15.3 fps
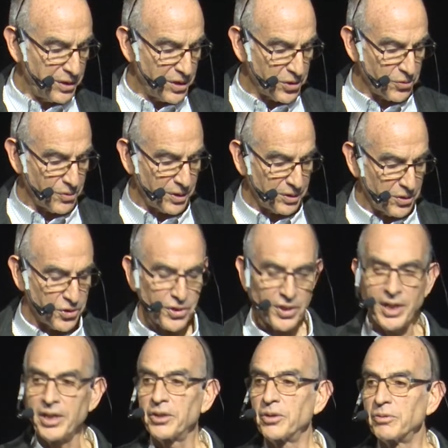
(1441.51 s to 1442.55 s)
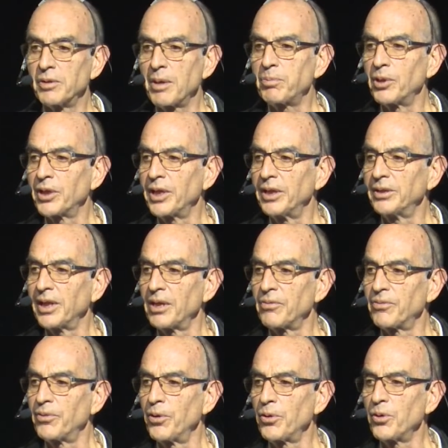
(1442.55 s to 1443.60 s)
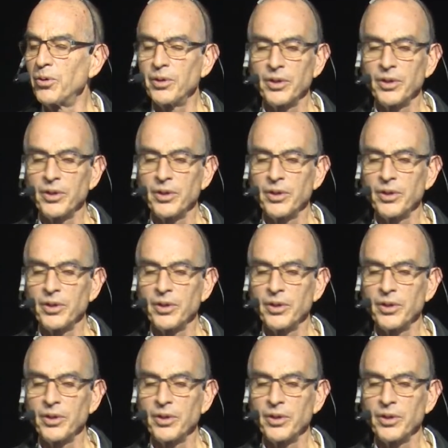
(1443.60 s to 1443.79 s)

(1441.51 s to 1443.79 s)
district decided to replicate that photo.